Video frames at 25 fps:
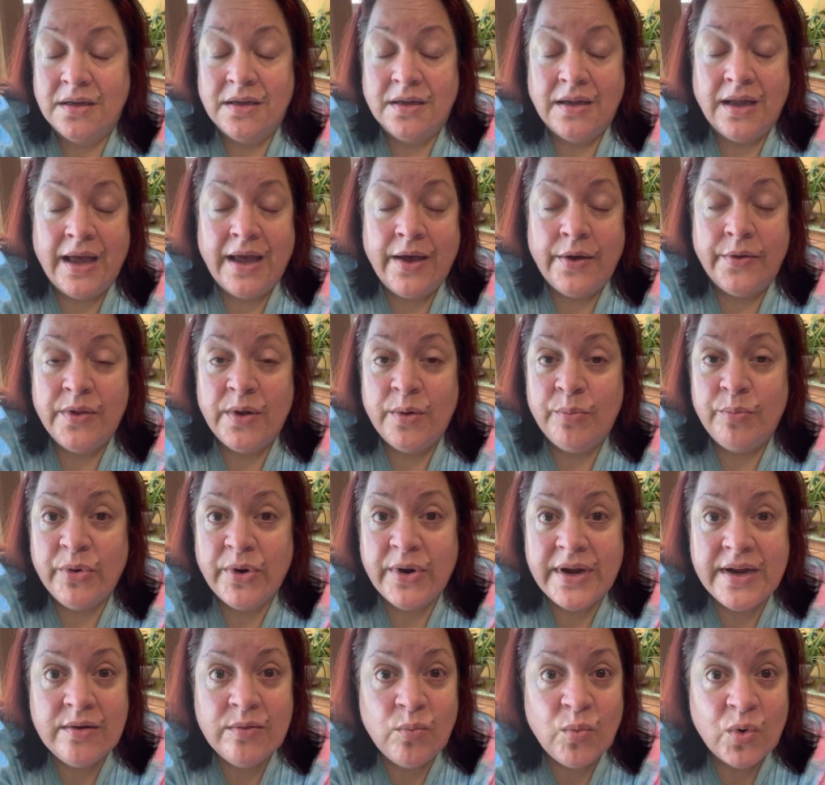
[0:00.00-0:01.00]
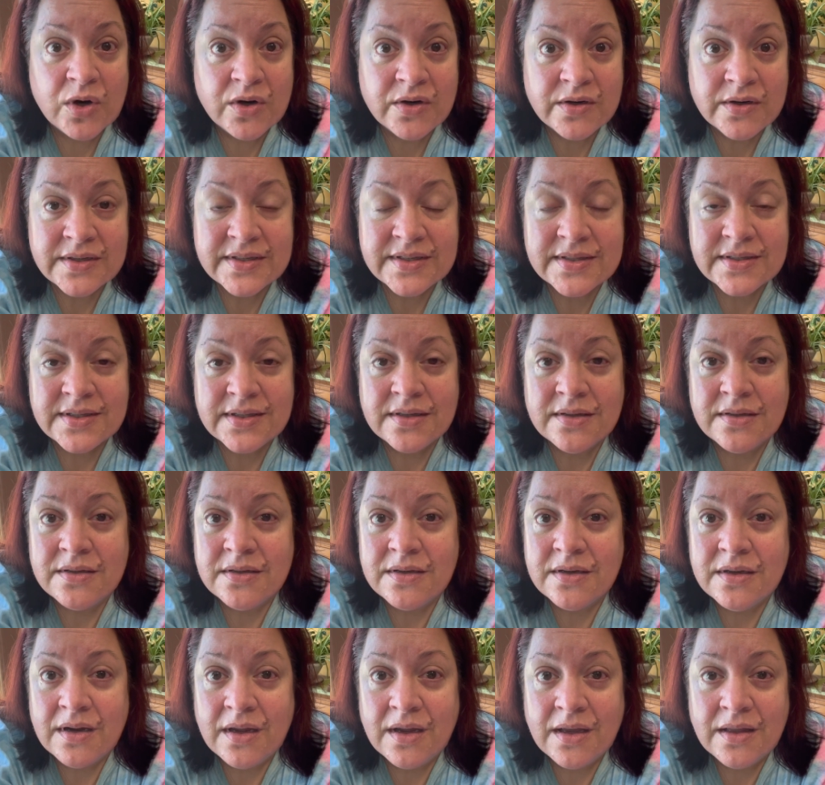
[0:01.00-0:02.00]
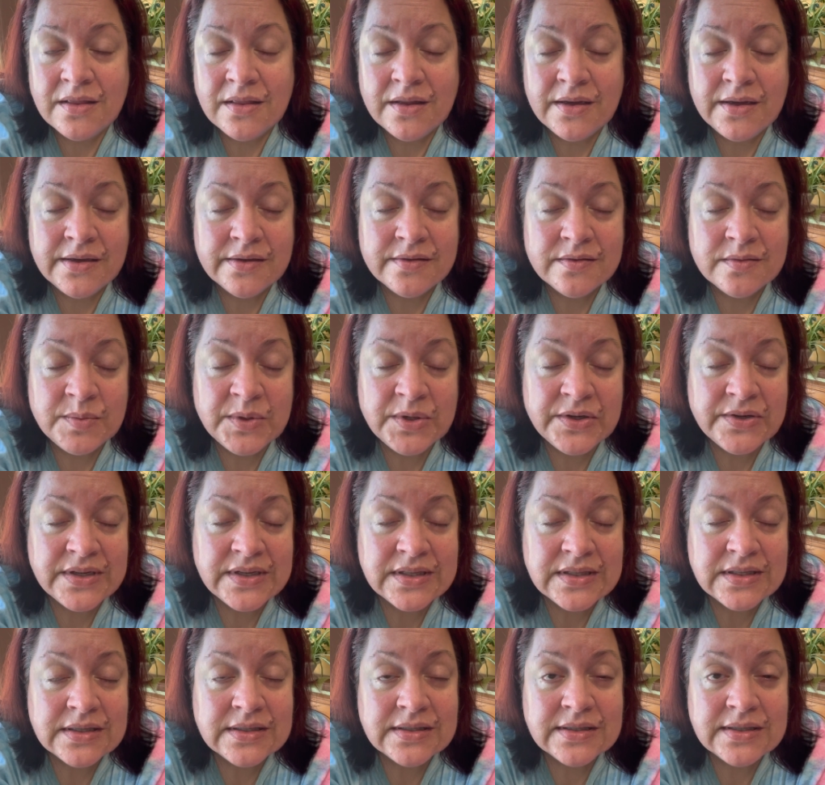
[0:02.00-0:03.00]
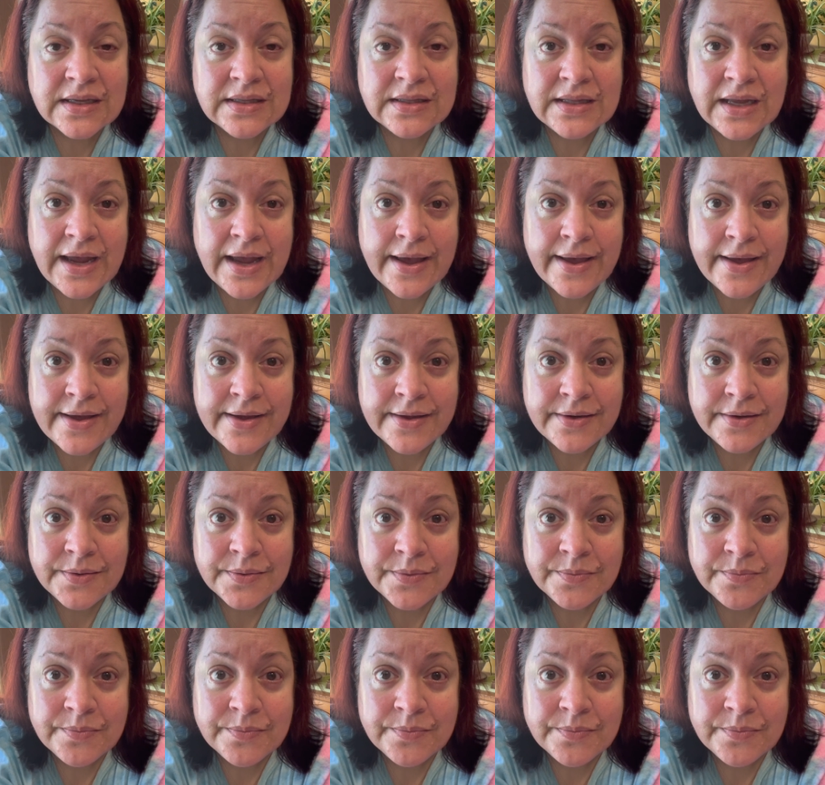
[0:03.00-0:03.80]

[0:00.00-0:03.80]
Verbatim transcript: how their brain works and, and the experiences that they had.